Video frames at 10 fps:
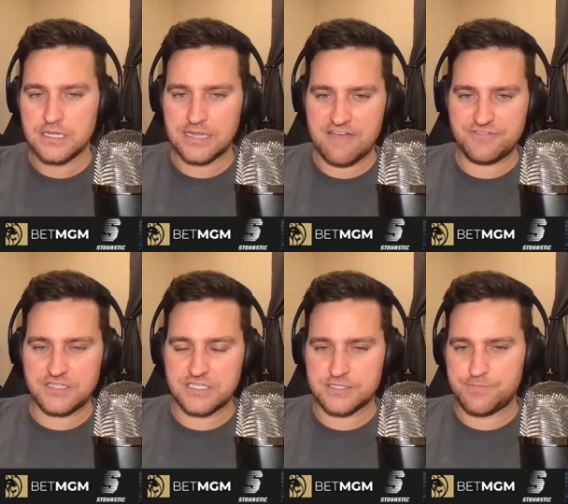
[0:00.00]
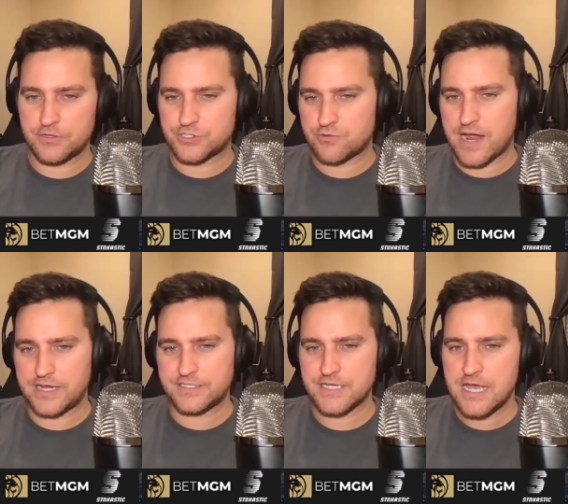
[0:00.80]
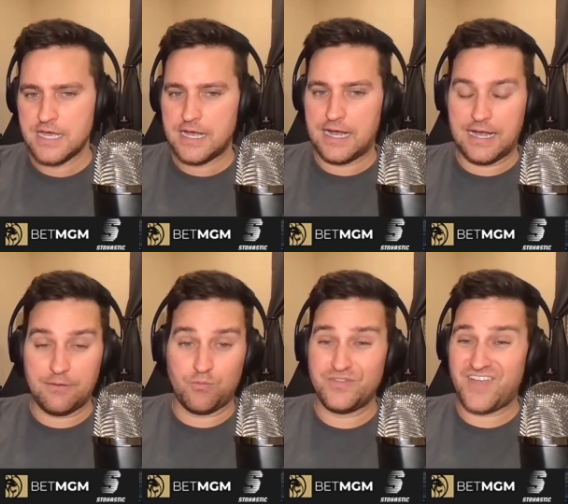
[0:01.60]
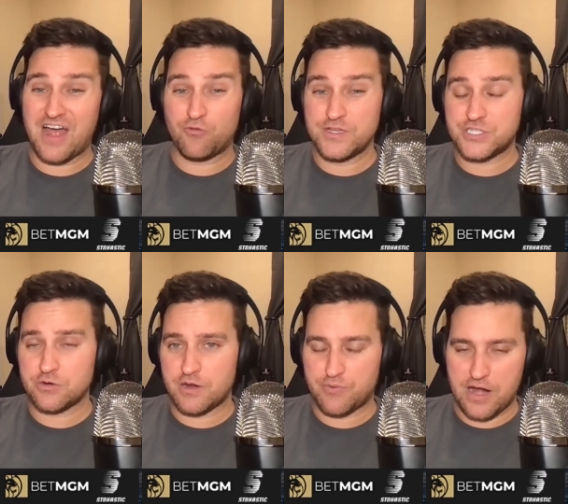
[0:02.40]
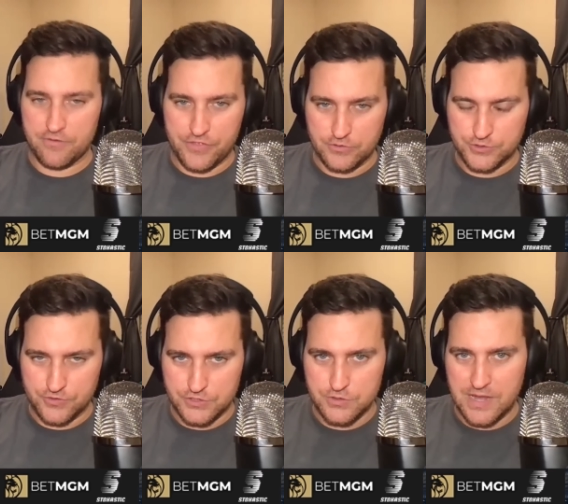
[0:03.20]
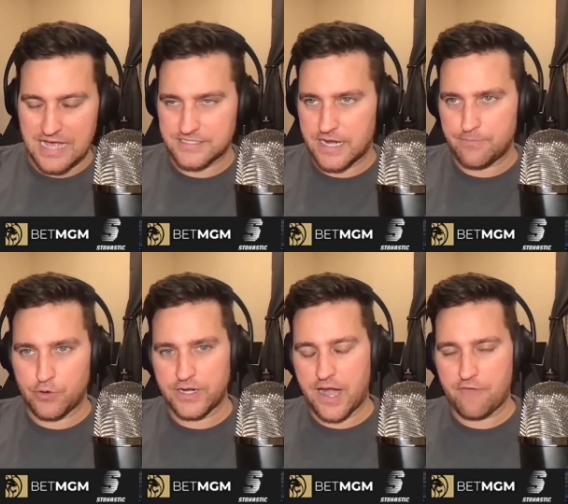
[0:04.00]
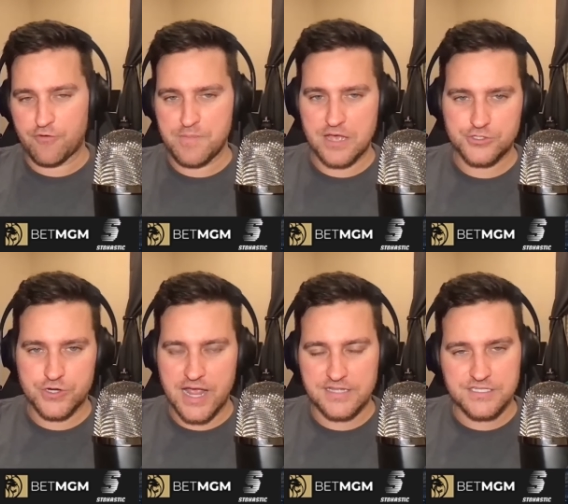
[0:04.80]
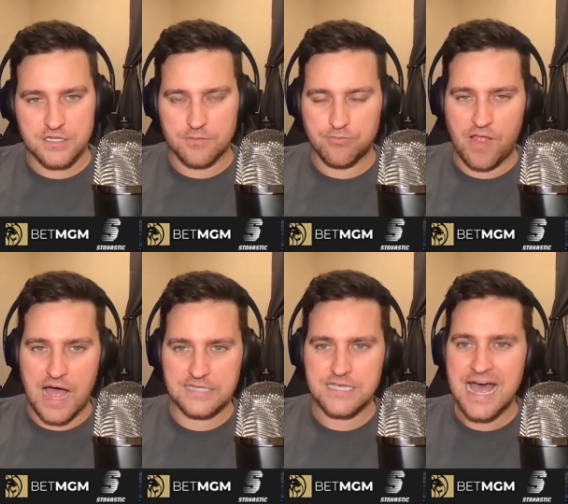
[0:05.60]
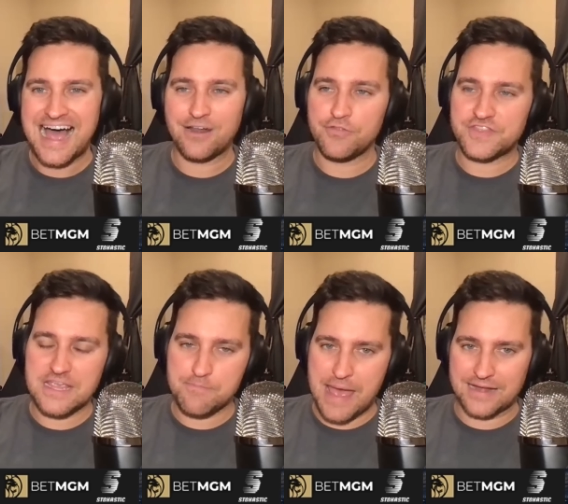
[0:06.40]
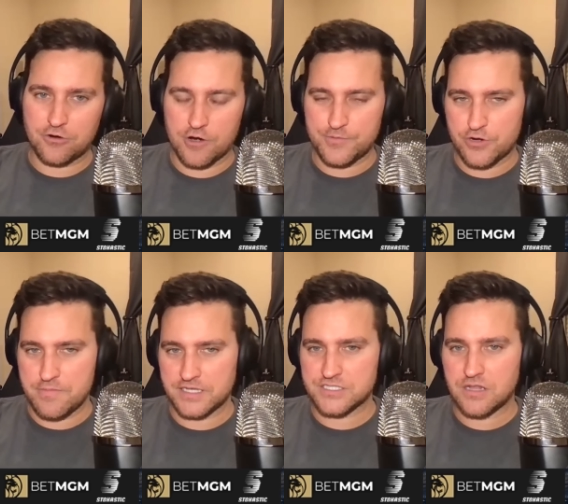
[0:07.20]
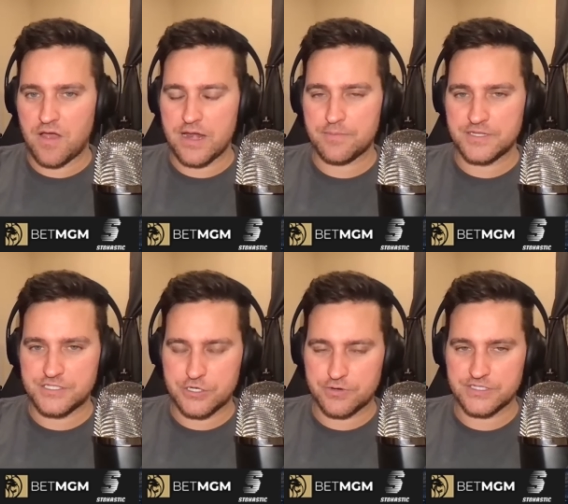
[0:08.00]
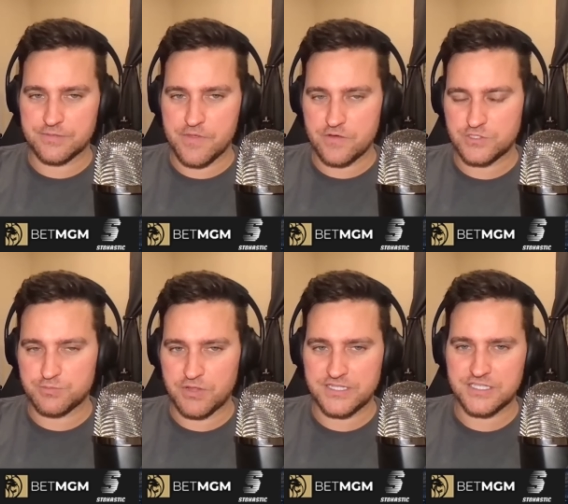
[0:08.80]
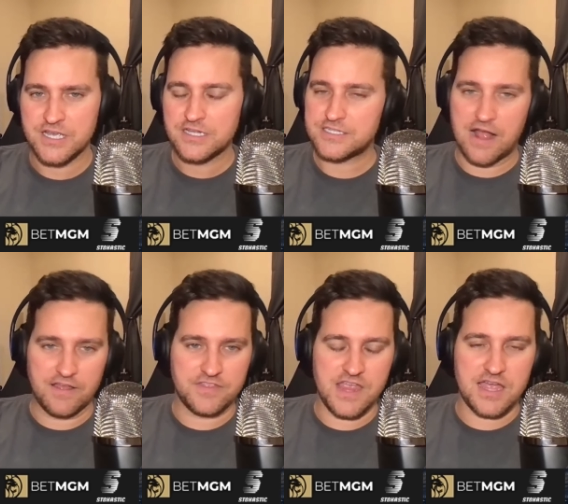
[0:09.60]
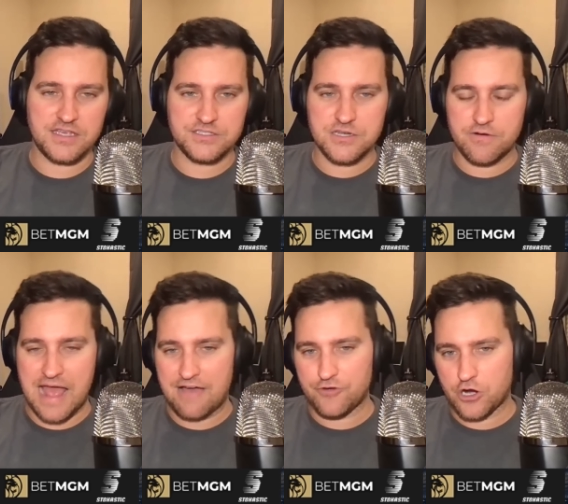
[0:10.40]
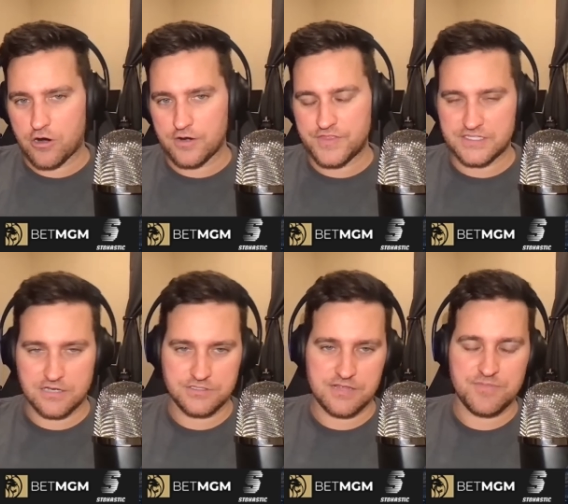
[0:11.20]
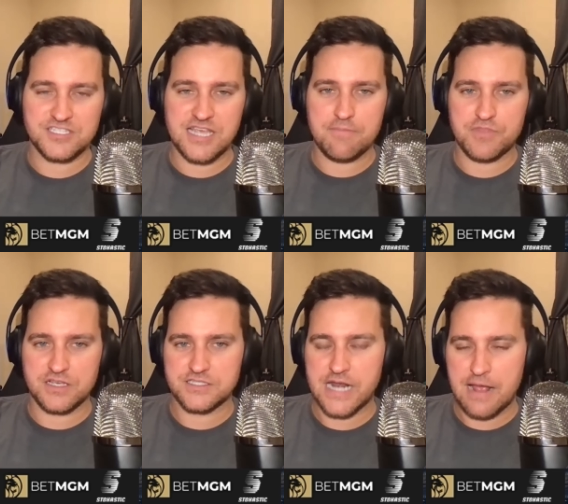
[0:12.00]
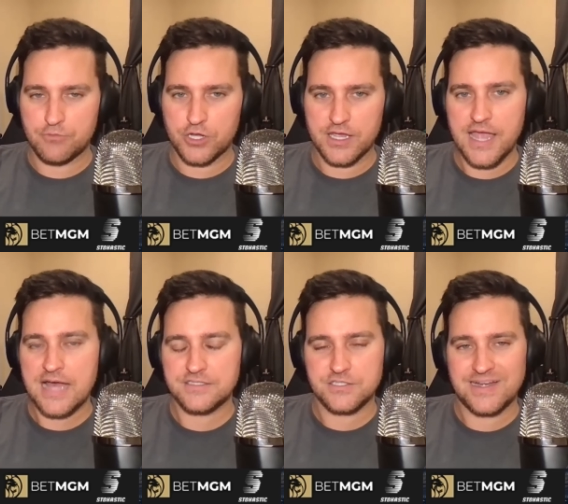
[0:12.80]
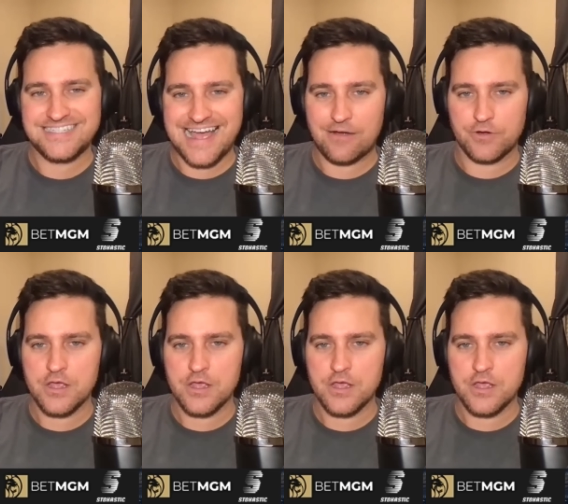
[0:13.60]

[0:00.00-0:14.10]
lefties as opposed to righties. Uh, we've got Rizzo Cabrera. Those are the two guys that I pointed out from yesterday. It still applies. I don't think Matt Carpenter makes the lineup considering some of those splits. It's not like the Yankees don't have a card that tells them the same things that I'm looking at. So I doubt